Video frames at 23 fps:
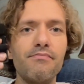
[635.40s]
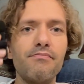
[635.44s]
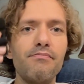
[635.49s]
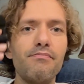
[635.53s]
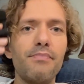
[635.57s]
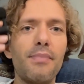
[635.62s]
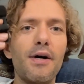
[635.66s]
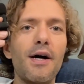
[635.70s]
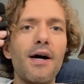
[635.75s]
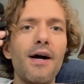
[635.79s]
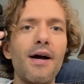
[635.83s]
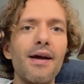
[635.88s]

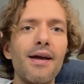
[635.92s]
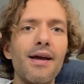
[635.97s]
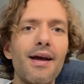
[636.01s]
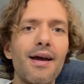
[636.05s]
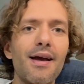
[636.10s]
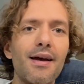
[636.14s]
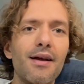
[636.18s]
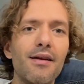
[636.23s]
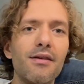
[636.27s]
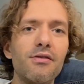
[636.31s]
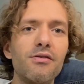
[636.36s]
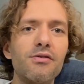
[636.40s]
buy,
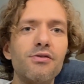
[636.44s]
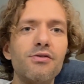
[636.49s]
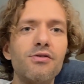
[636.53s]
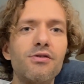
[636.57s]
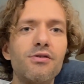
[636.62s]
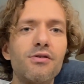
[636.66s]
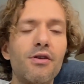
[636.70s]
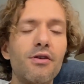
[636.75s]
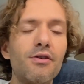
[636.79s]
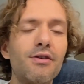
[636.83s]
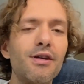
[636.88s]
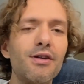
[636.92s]
and
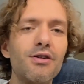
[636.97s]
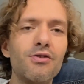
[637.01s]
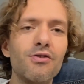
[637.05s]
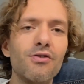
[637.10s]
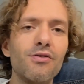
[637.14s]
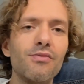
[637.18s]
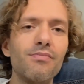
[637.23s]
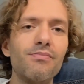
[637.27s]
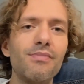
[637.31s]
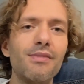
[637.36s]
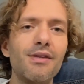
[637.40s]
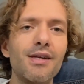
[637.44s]
they're digital.